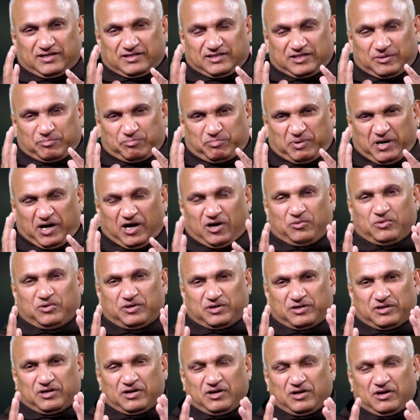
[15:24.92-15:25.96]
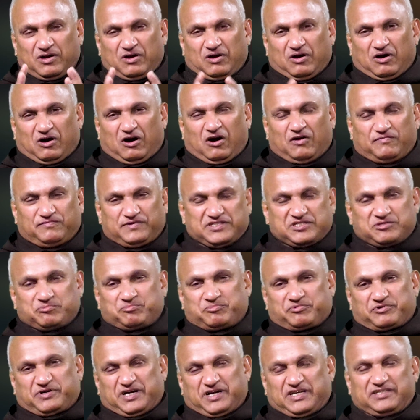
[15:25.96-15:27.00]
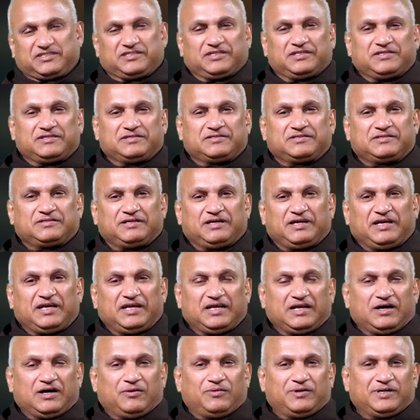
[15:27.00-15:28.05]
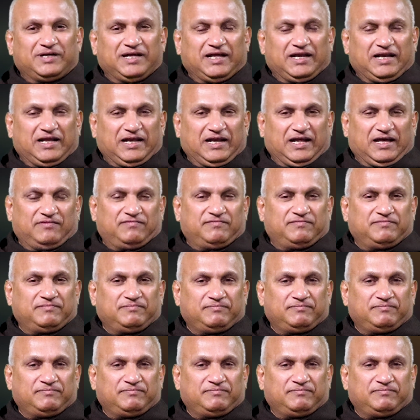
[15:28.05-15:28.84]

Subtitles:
the power of His presence in our daily life.